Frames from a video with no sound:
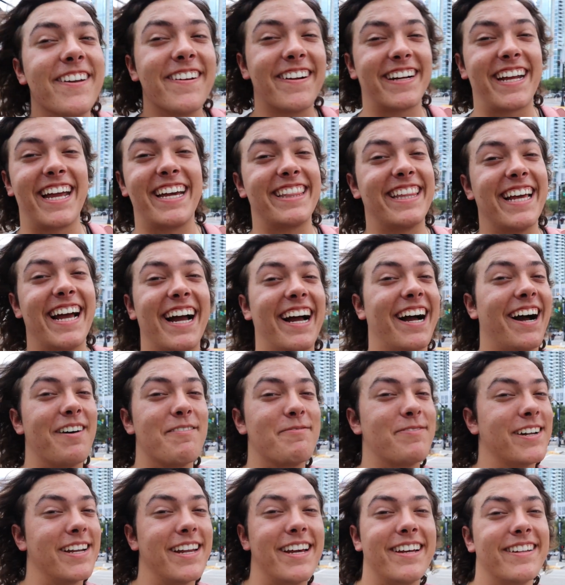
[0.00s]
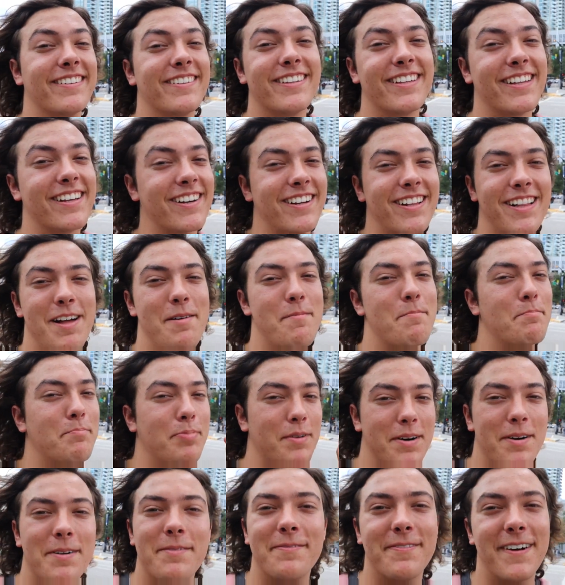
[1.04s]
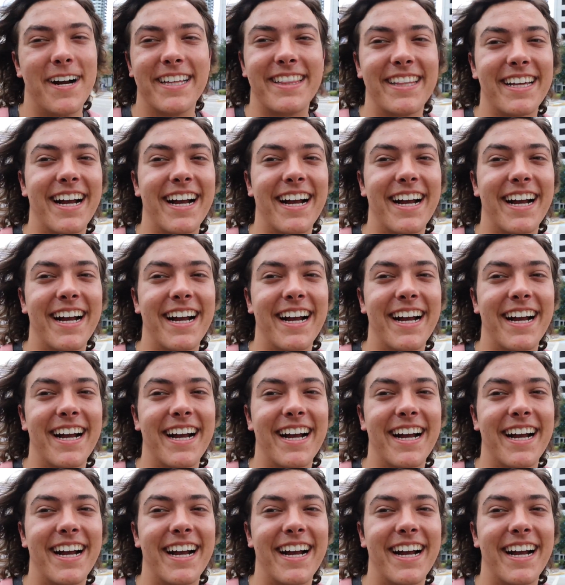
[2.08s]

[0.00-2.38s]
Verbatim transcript: you don't get that, I'll put a little clip, boom, right